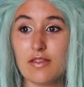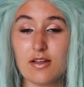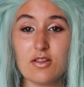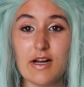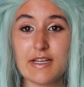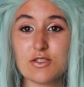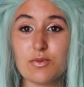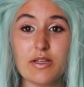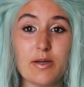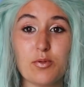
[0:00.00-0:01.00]
The clients
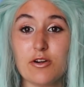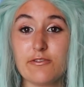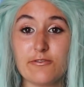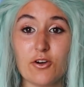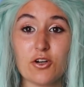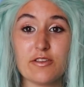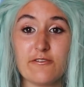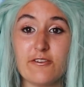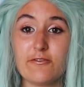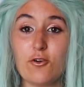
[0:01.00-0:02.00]
really prefer the
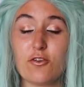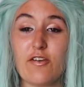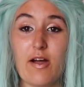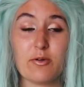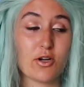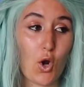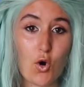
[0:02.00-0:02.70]
FINFOLK fabric